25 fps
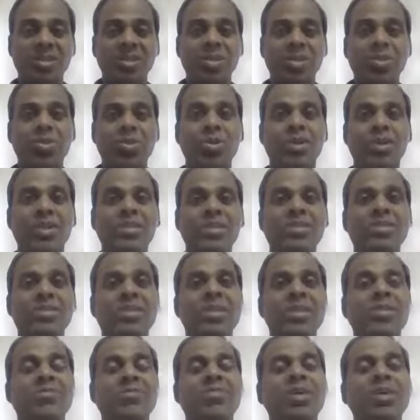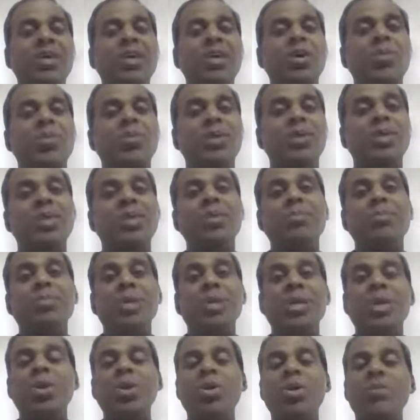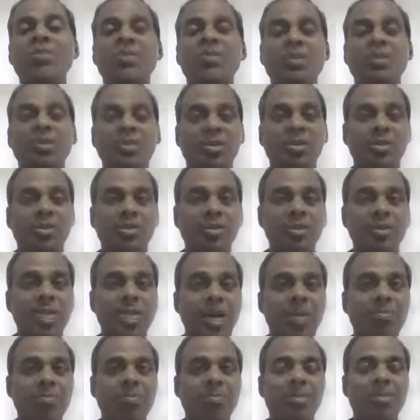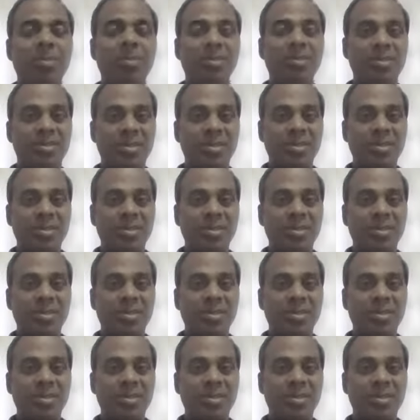So let us say if I obtain the mean of the sample,